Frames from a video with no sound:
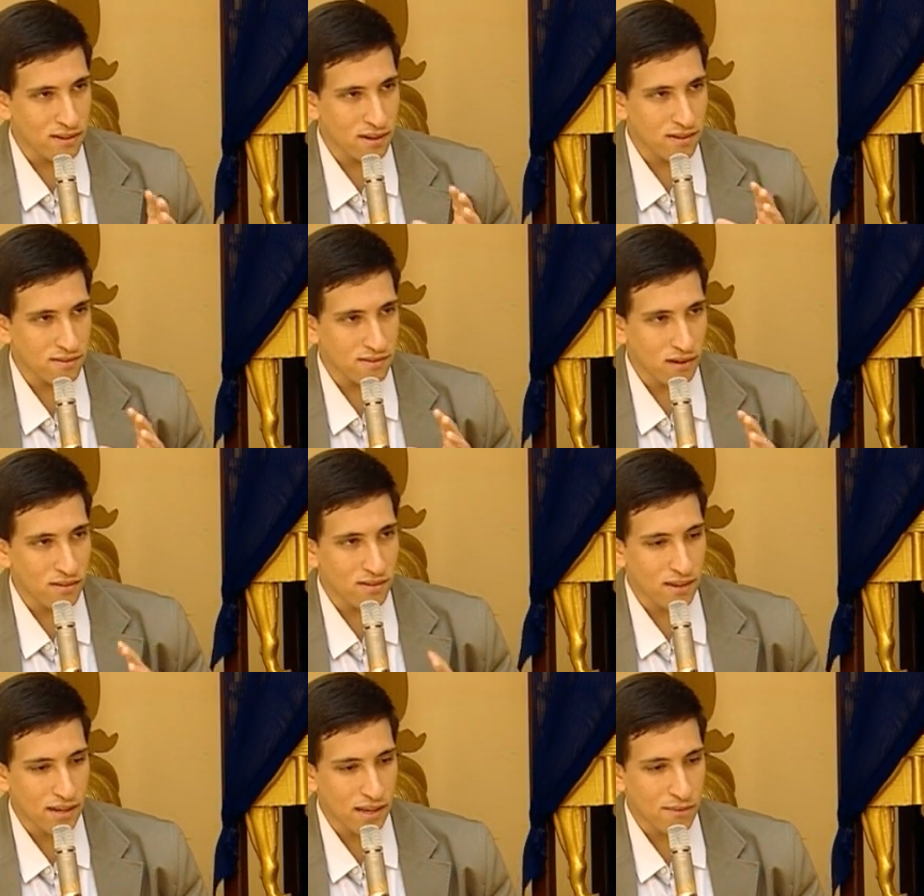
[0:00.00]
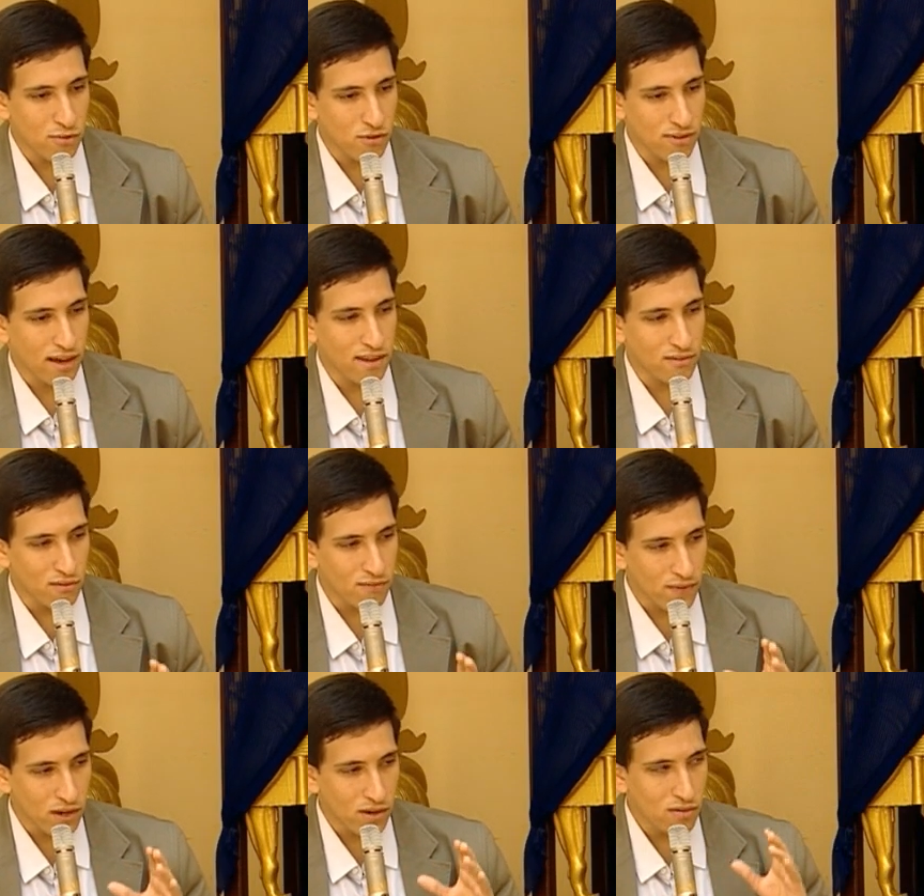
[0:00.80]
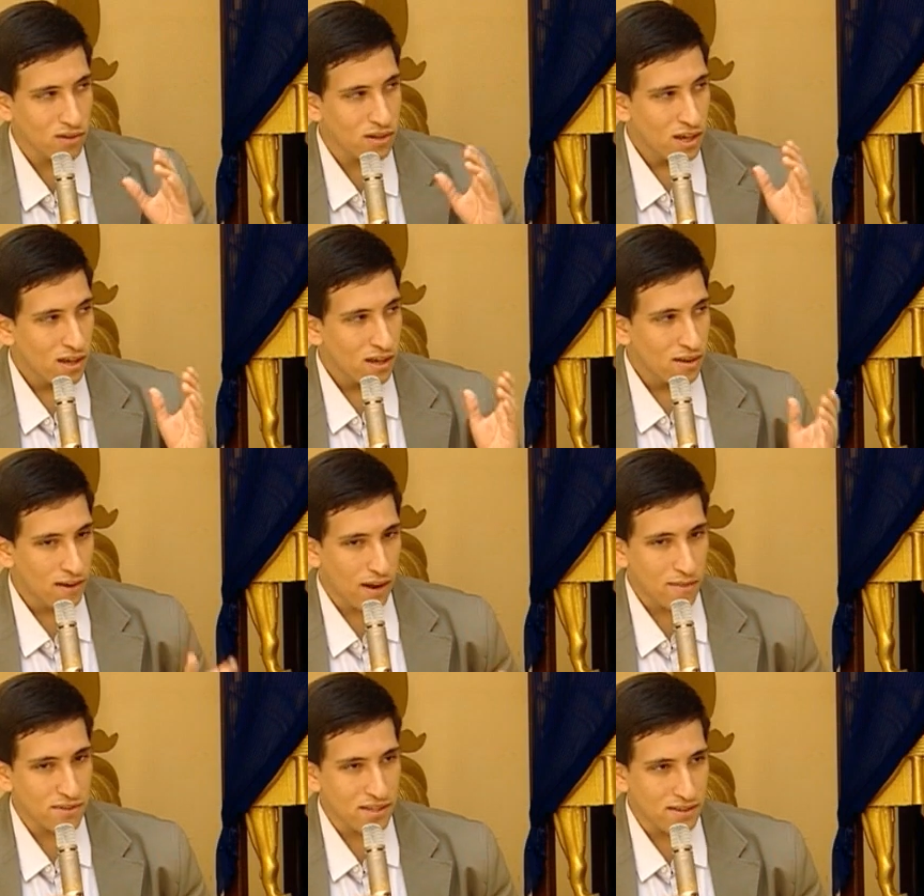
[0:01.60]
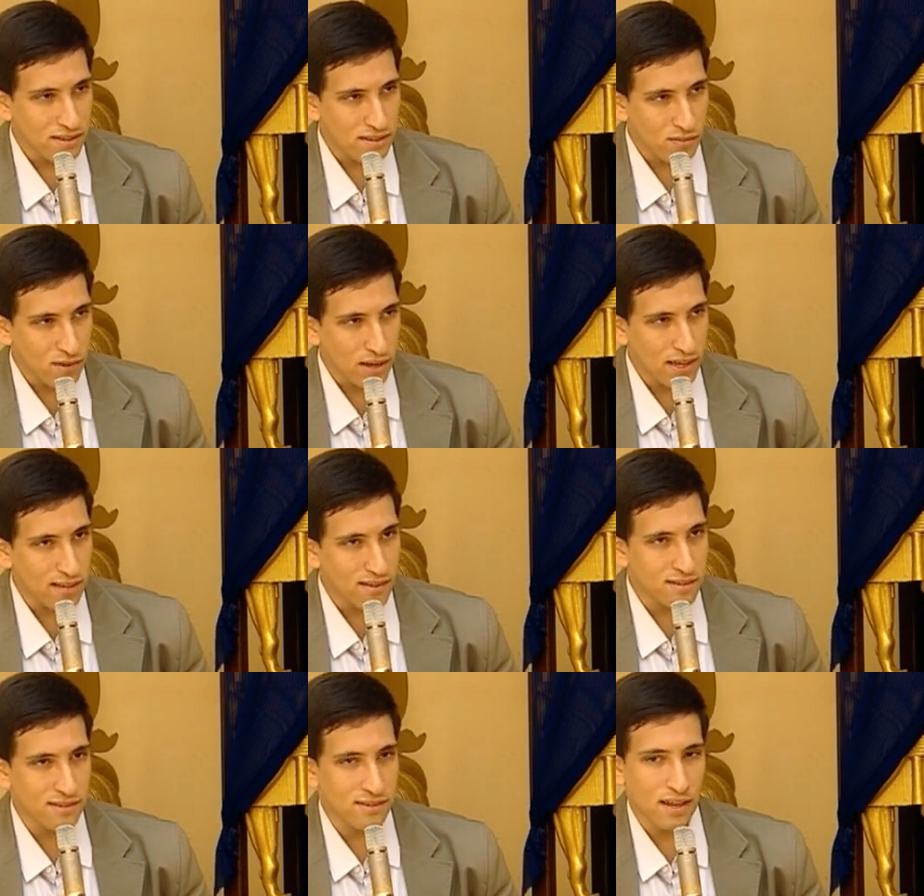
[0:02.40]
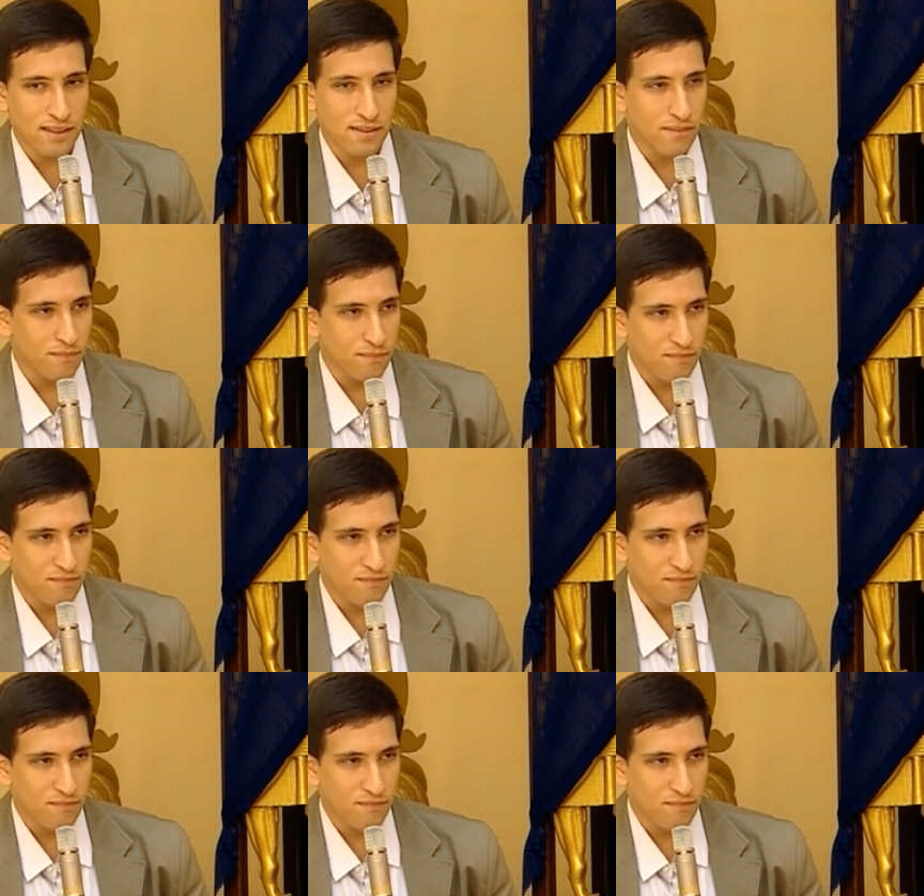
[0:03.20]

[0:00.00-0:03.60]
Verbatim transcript: There's not a name or title. Pharaoh, Ramses the Great, is not